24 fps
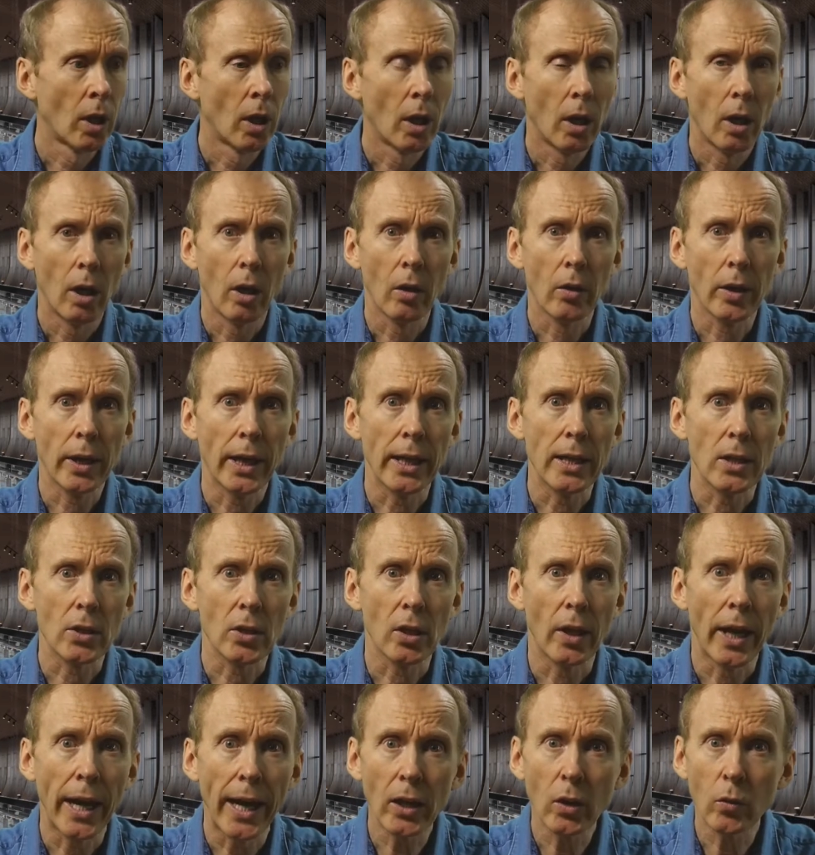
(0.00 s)
Okay, so
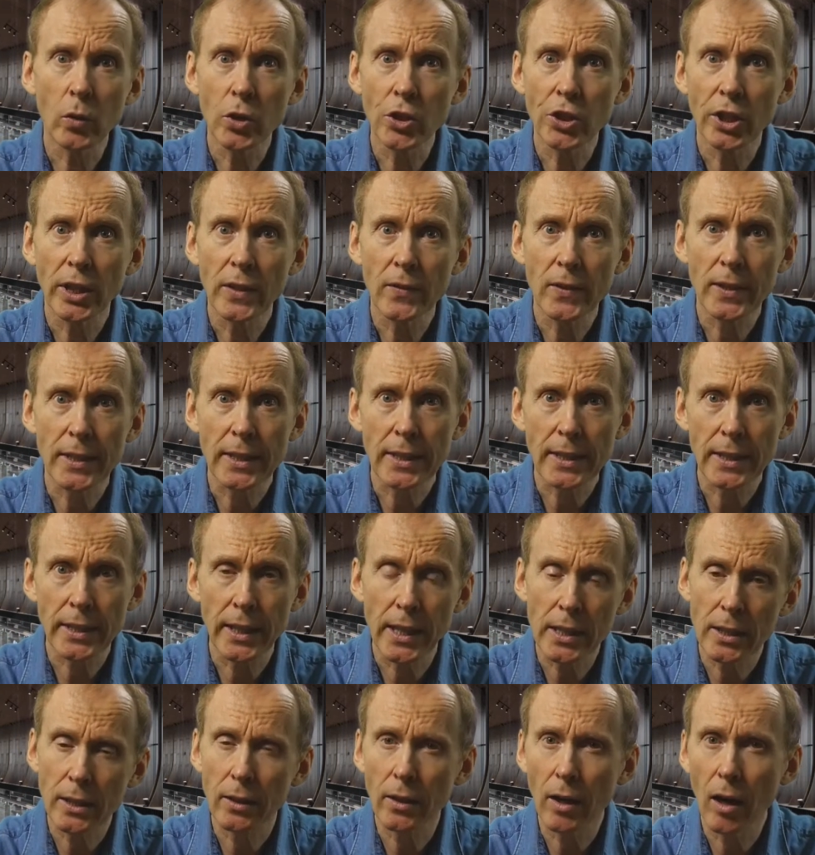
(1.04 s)
how to achieve
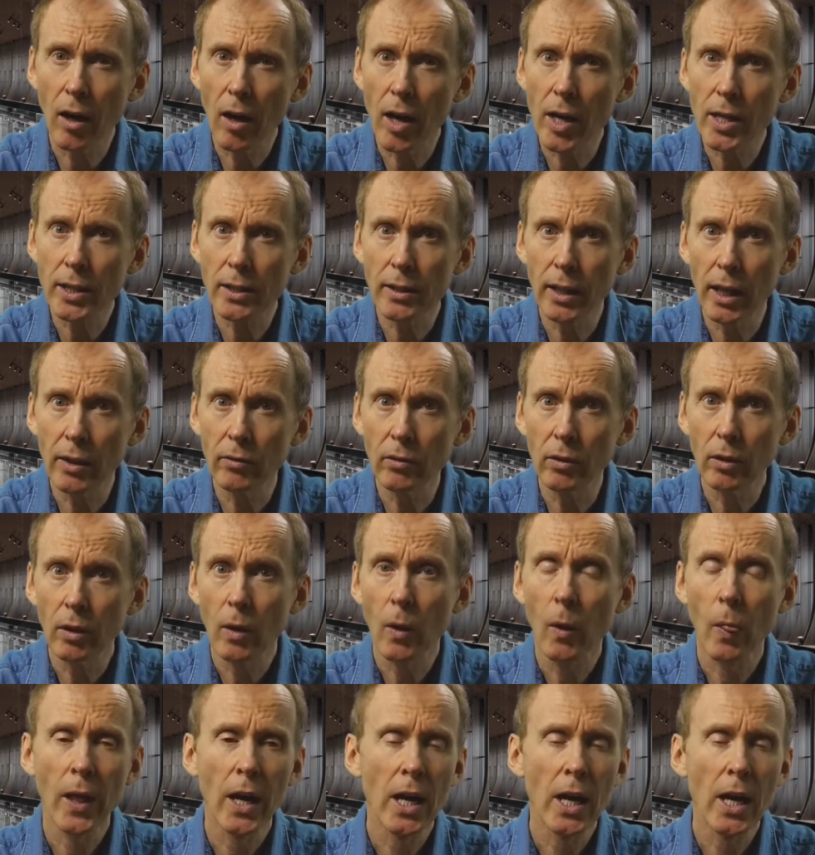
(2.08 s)
success at the highest level?